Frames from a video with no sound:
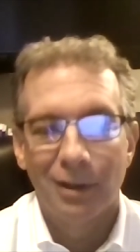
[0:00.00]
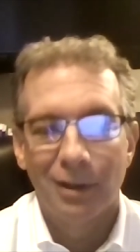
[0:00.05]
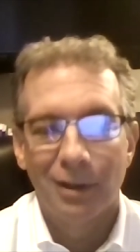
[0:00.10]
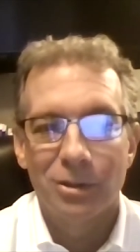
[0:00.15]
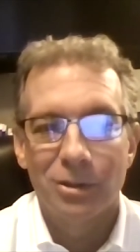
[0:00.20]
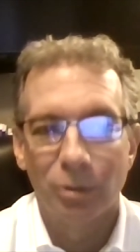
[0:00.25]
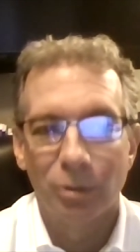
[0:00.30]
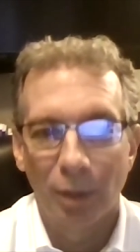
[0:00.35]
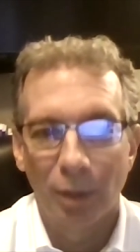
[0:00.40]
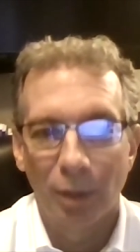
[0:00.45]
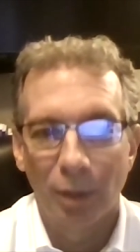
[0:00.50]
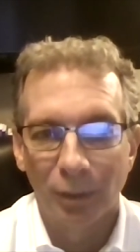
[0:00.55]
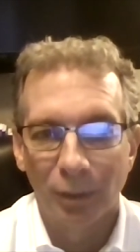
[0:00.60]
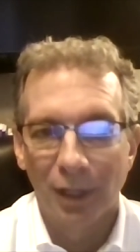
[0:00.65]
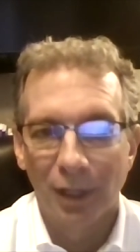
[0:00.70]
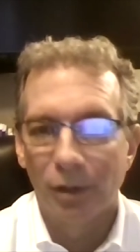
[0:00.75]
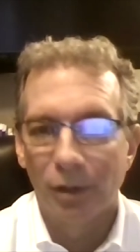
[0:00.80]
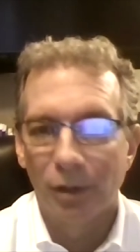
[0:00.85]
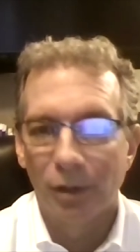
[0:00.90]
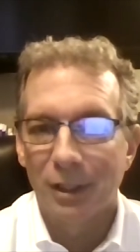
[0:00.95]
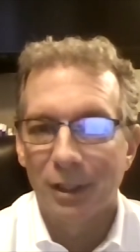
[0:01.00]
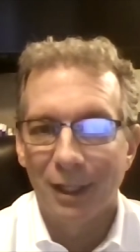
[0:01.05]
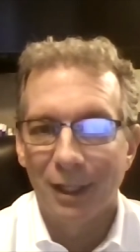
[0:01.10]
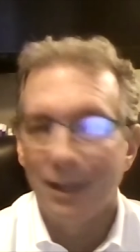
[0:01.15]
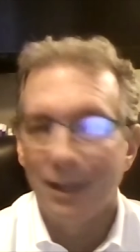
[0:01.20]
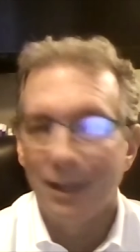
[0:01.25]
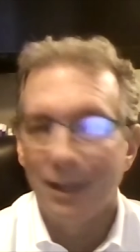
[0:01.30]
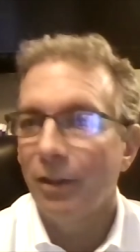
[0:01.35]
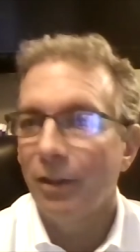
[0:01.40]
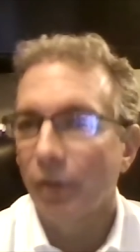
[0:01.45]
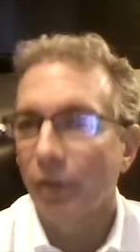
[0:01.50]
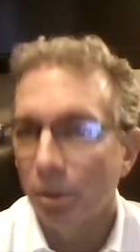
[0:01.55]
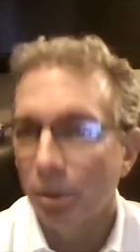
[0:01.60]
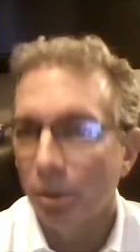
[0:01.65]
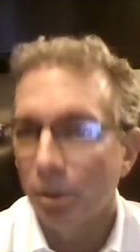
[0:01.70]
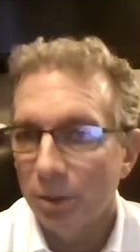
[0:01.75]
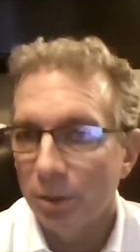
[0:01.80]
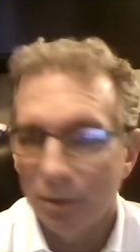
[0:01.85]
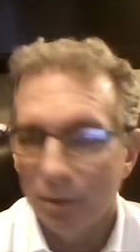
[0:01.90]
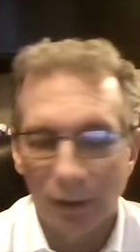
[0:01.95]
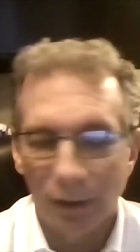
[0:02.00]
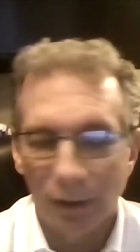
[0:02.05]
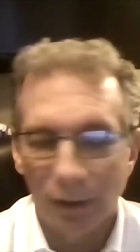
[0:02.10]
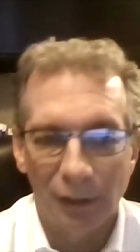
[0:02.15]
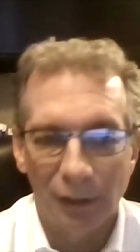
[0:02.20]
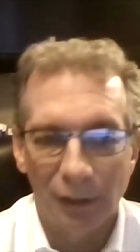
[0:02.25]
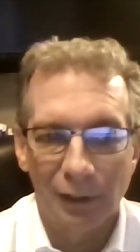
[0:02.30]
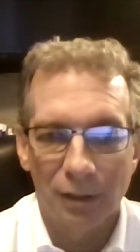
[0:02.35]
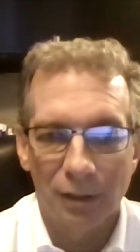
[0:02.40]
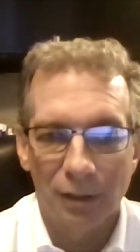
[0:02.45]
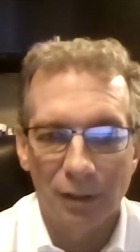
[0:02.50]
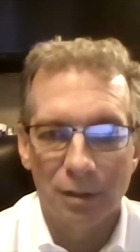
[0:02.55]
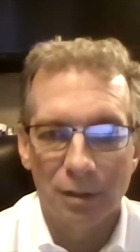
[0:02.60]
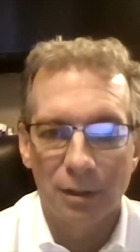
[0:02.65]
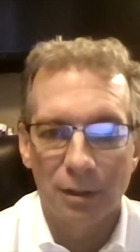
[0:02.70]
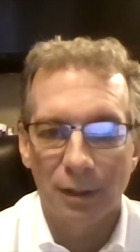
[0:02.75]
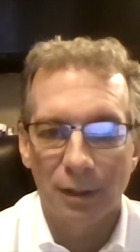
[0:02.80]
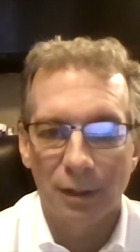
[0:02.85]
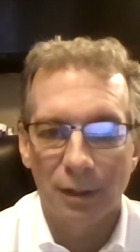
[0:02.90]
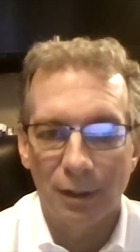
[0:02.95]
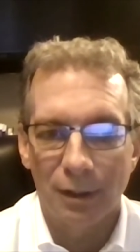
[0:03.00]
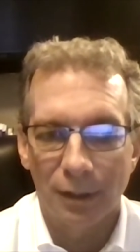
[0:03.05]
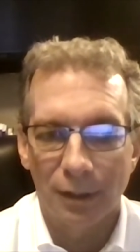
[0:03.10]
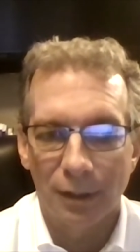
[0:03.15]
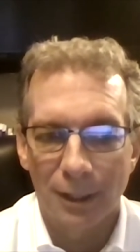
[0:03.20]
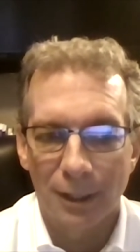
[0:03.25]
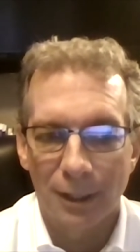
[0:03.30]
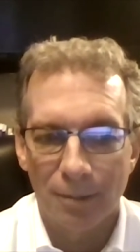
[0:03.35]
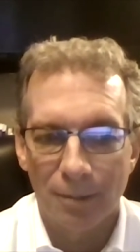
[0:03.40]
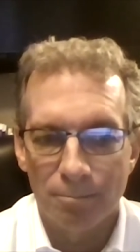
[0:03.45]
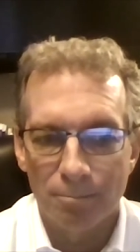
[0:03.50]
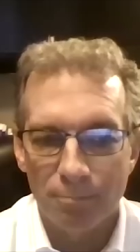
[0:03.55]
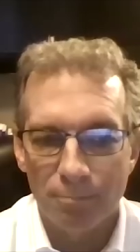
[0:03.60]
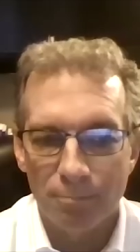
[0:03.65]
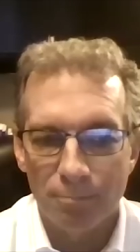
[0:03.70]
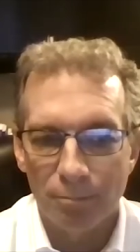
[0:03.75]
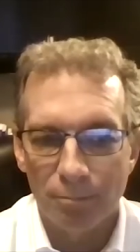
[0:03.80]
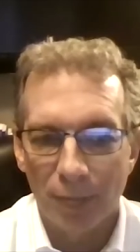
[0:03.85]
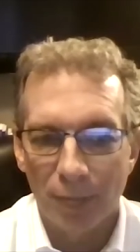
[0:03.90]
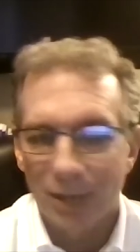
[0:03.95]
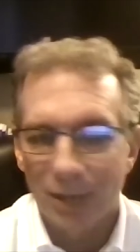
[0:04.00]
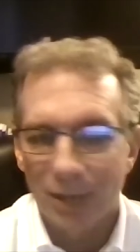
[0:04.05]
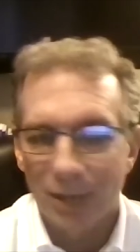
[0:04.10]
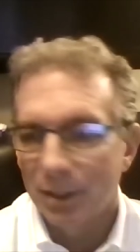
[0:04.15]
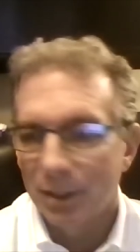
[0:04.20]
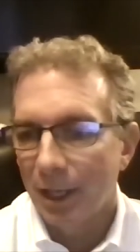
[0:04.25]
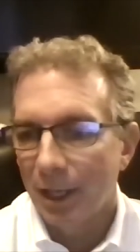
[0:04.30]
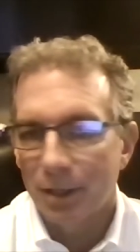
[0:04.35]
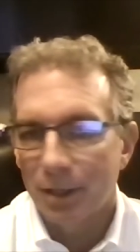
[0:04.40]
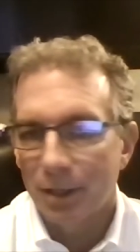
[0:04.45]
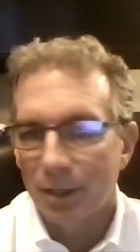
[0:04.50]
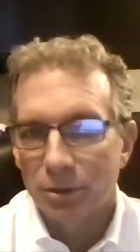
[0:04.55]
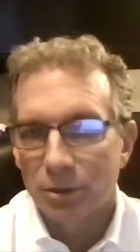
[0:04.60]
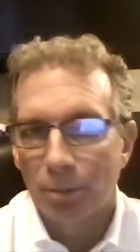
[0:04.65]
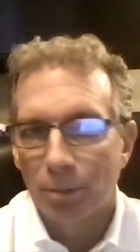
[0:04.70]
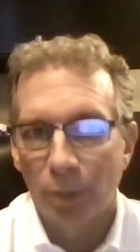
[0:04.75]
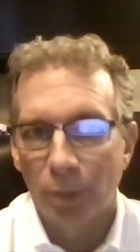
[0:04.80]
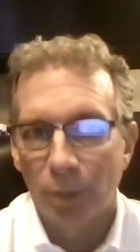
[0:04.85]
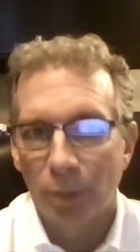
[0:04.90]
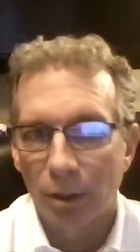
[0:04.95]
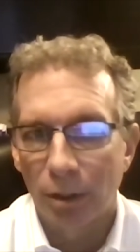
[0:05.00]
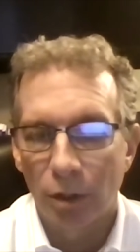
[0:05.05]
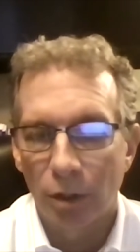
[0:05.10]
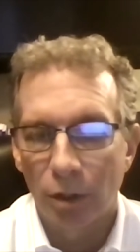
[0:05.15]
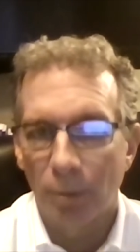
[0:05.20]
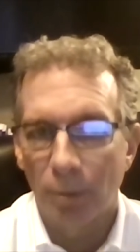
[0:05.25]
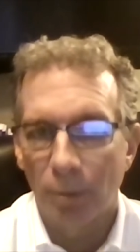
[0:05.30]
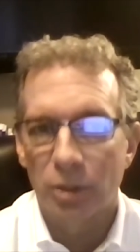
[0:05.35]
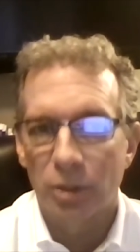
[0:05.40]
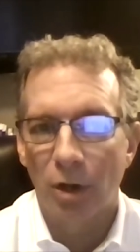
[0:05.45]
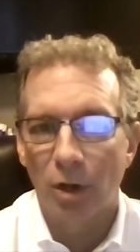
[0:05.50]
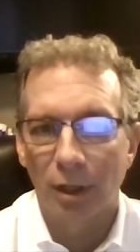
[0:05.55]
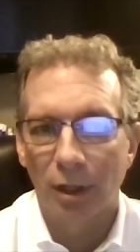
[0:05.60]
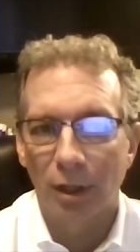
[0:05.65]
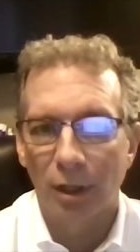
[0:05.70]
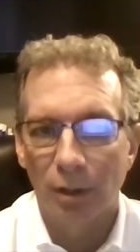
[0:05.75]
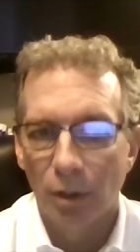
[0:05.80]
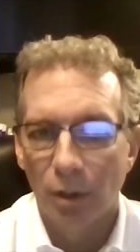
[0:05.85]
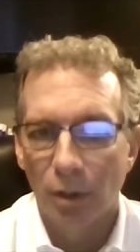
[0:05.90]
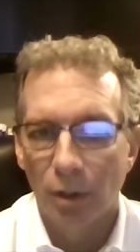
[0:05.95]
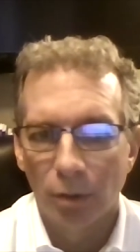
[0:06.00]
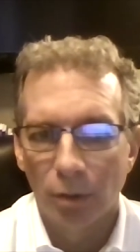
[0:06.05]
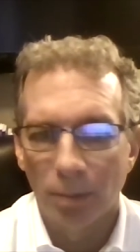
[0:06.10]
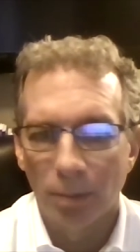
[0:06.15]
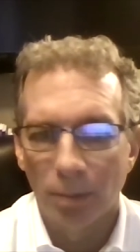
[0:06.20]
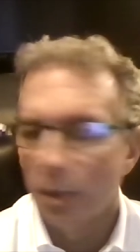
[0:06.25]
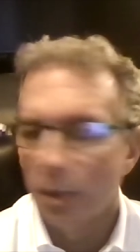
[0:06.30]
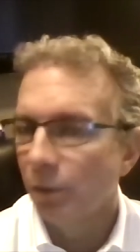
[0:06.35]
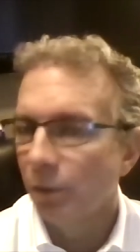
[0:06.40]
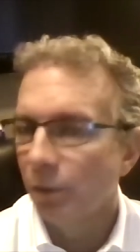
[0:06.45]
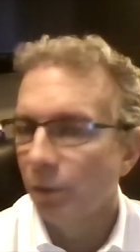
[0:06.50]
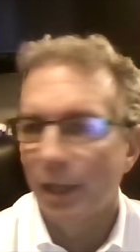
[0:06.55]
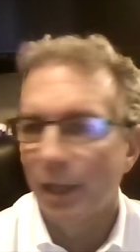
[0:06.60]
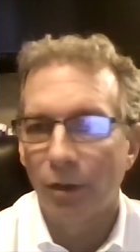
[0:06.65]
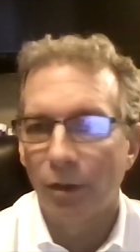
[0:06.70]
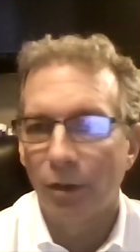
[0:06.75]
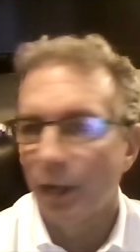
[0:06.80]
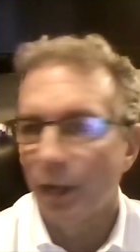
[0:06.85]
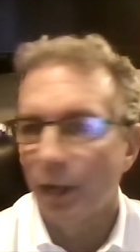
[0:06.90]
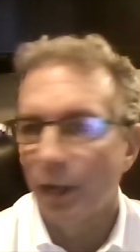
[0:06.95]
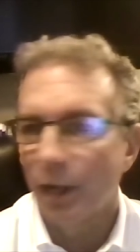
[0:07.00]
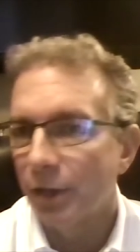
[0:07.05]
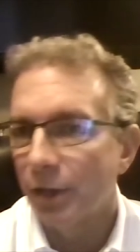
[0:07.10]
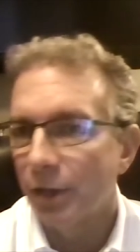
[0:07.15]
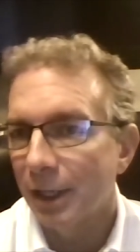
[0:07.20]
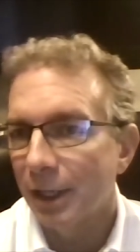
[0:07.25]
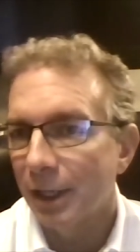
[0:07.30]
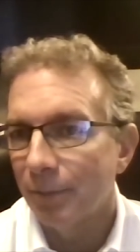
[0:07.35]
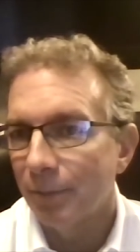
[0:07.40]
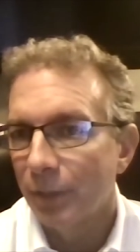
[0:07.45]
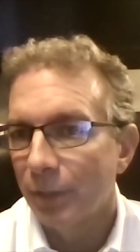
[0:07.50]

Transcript: So I would literally get in the open and exit at some predetermined target, but no later than the end of the day.